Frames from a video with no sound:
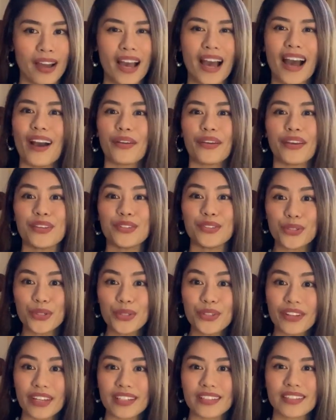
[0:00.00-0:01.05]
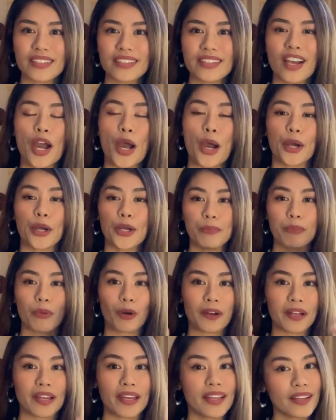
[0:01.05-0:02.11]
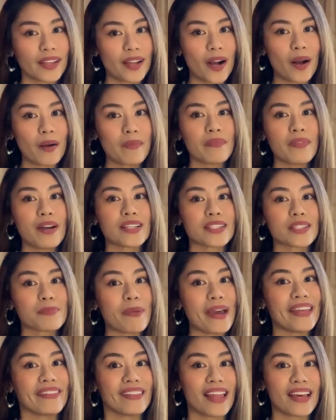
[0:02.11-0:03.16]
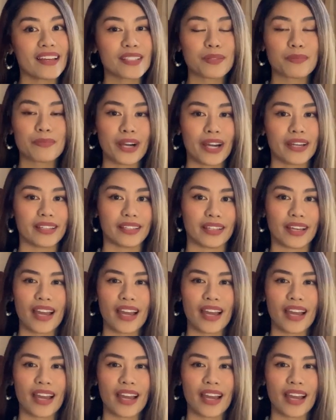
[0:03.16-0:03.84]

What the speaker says: How can you do this? Earn more income, spend less money.